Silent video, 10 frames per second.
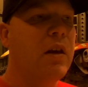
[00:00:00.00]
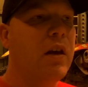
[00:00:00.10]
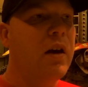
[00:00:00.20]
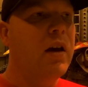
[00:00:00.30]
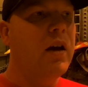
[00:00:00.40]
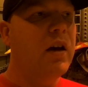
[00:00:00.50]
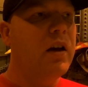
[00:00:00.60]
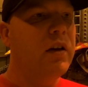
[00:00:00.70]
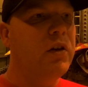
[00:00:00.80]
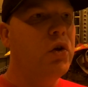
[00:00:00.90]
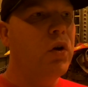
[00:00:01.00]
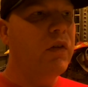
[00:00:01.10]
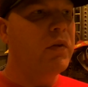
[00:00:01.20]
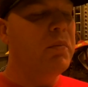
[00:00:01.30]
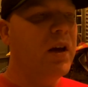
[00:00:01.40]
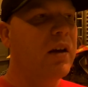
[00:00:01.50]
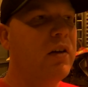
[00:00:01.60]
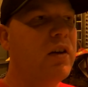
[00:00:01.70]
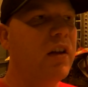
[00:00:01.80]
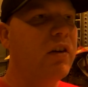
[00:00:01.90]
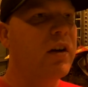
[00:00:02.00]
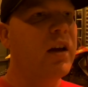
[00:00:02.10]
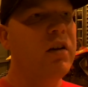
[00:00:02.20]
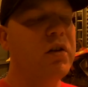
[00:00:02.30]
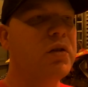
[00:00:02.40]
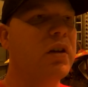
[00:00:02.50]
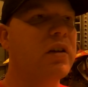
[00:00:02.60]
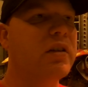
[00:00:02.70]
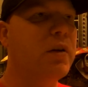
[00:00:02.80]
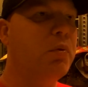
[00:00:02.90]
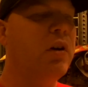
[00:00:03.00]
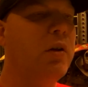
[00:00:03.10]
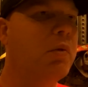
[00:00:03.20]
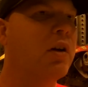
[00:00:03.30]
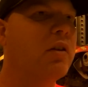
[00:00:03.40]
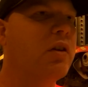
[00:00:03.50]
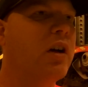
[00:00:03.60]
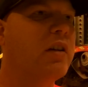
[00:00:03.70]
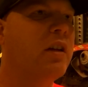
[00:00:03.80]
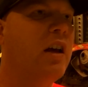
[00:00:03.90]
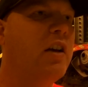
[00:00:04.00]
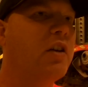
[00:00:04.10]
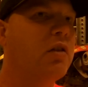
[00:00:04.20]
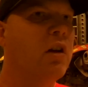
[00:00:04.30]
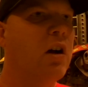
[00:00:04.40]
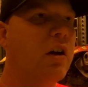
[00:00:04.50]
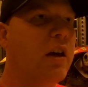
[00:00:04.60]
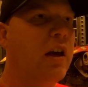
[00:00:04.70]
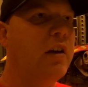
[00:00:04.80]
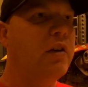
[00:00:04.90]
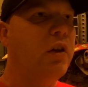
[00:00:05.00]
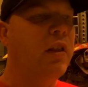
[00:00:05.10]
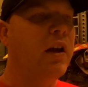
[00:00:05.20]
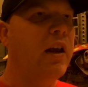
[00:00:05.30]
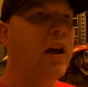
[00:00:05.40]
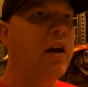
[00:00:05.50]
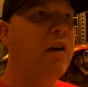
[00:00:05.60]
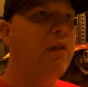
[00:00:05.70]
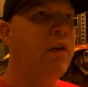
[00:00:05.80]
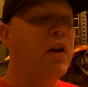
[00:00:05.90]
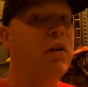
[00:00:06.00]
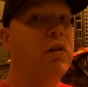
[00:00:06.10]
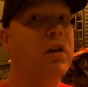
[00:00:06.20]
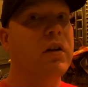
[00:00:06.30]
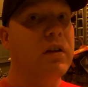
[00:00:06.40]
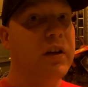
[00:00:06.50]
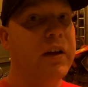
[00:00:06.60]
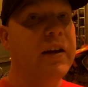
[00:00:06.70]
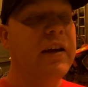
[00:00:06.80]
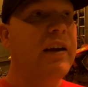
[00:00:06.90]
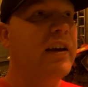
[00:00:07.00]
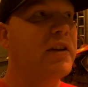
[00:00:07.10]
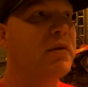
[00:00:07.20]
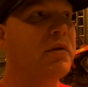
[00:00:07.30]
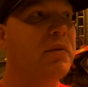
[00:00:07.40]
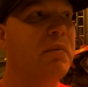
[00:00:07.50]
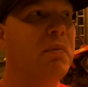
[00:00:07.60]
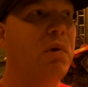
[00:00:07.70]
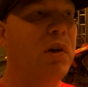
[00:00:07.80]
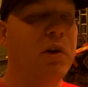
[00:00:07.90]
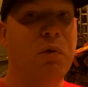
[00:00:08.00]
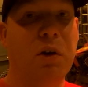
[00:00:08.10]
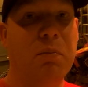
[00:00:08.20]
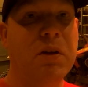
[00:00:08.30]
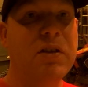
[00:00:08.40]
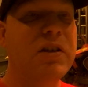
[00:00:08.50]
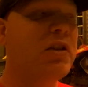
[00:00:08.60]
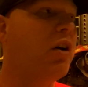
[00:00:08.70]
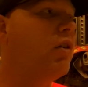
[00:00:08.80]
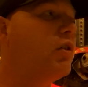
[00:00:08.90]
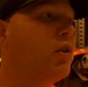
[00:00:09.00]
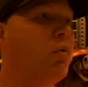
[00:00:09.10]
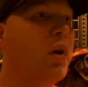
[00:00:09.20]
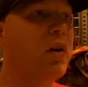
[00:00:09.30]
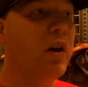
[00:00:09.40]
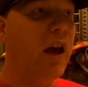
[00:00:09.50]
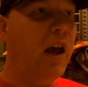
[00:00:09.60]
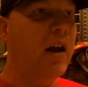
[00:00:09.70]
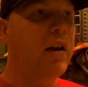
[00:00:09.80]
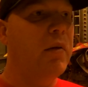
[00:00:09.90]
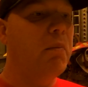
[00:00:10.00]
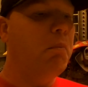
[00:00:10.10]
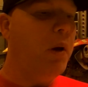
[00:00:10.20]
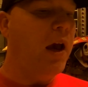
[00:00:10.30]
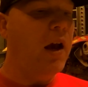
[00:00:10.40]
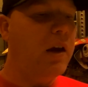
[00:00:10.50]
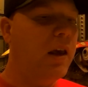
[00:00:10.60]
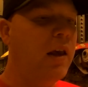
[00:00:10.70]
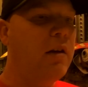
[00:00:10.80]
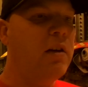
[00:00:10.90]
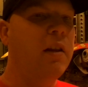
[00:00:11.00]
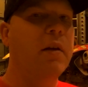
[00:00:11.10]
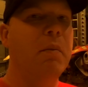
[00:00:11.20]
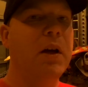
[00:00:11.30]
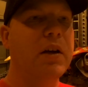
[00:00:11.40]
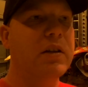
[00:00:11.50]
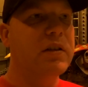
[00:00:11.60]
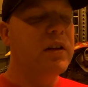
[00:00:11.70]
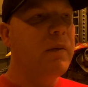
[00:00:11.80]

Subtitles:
and you have to make another account using a separate email address to log in to then have, luckily, it's more than one business owner, so we could add him back into the mix.